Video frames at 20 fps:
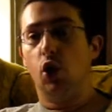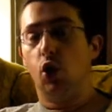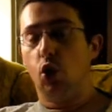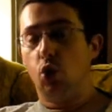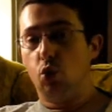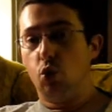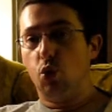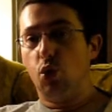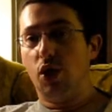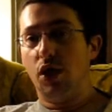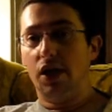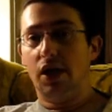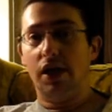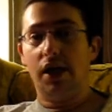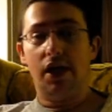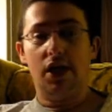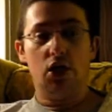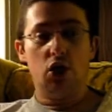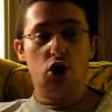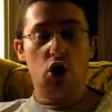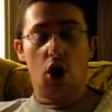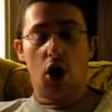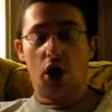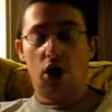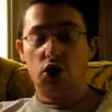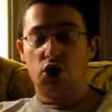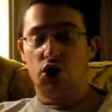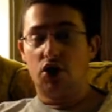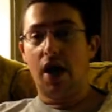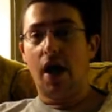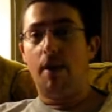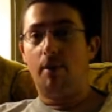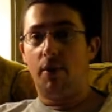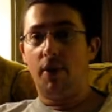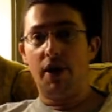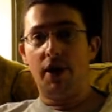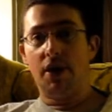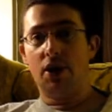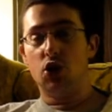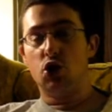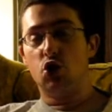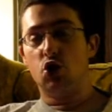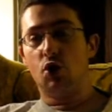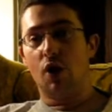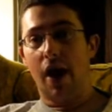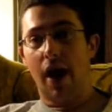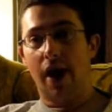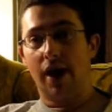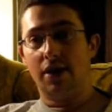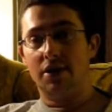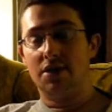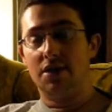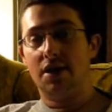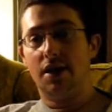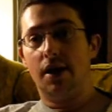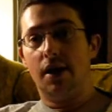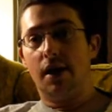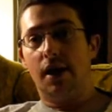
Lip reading: could really stop it in its tracks.